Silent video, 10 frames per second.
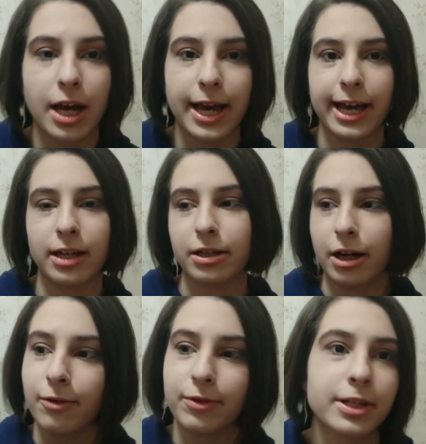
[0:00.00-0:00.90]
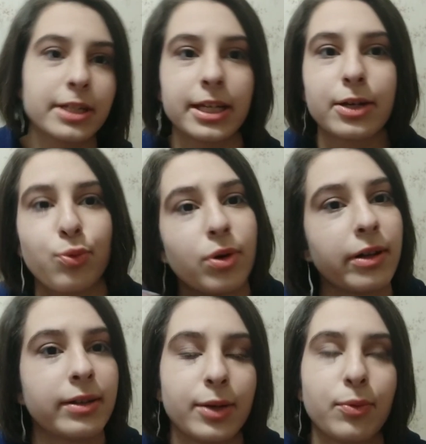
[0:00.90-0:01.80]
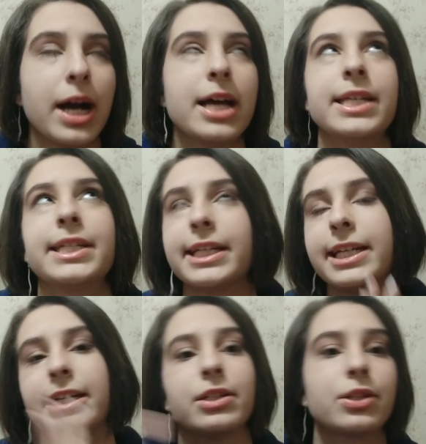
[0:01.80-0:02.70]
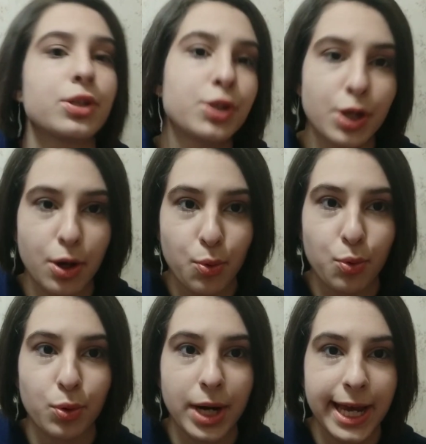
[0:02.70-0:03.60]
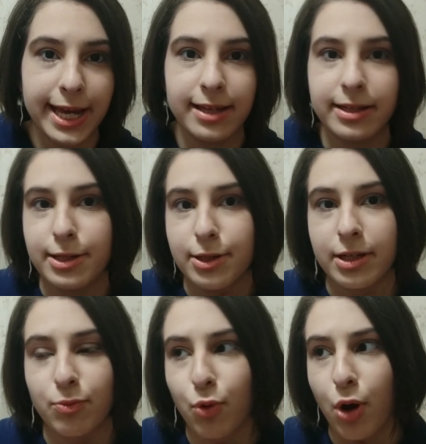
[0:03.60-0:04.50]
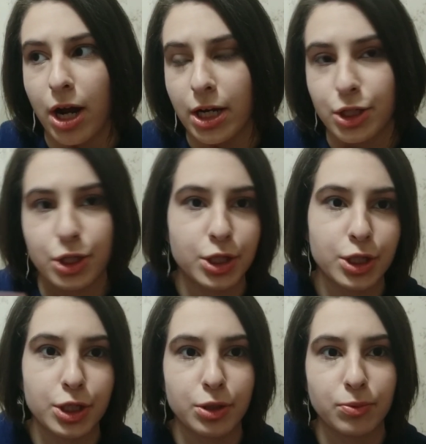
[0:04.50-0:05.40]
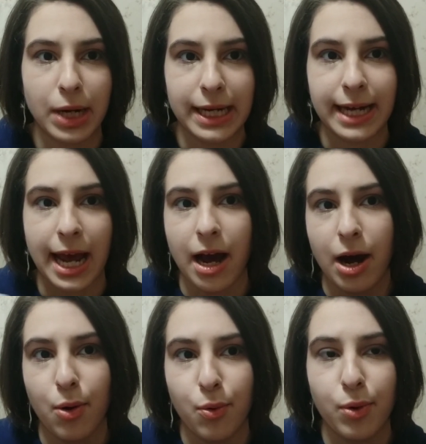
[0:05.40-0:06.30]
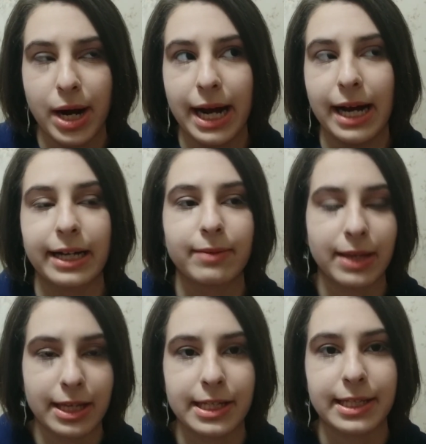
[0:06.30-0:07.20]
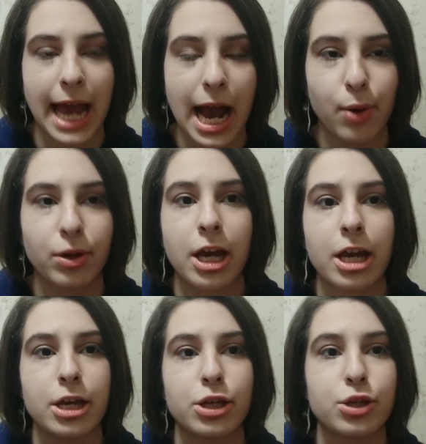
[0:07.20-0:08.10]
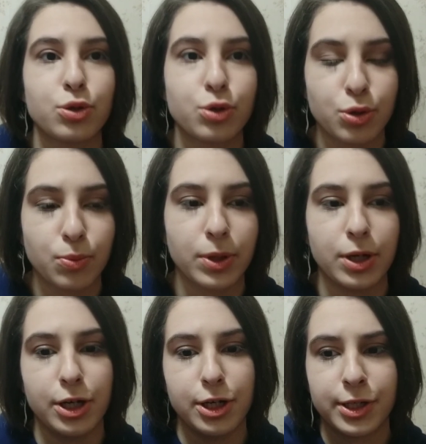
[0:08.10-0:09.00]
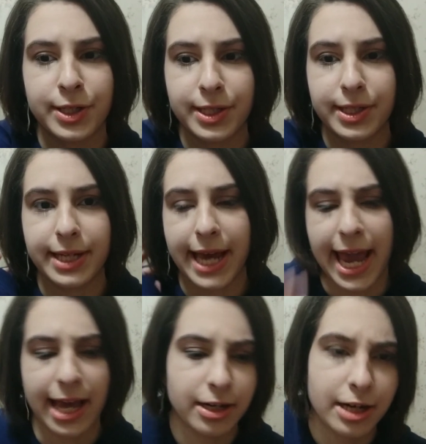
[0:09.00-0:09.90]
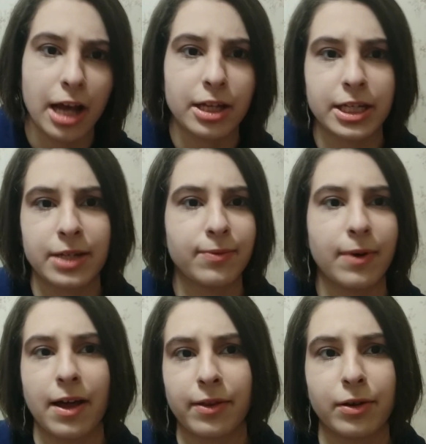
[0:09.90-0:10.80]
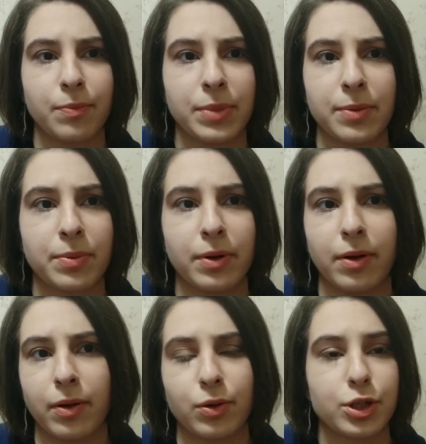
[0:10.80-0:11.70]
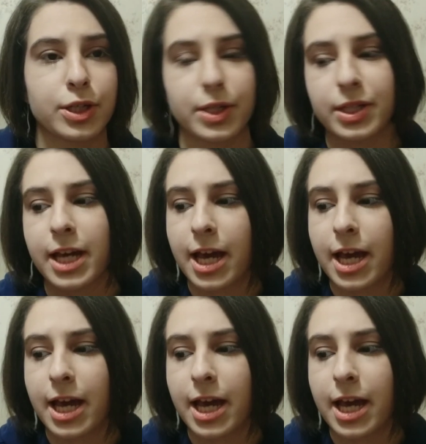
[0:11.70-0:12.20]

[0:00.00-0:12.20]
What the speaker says: And obviously quality wise it is so great. You can watch right now, because it's out, YouTubers and tons of other people just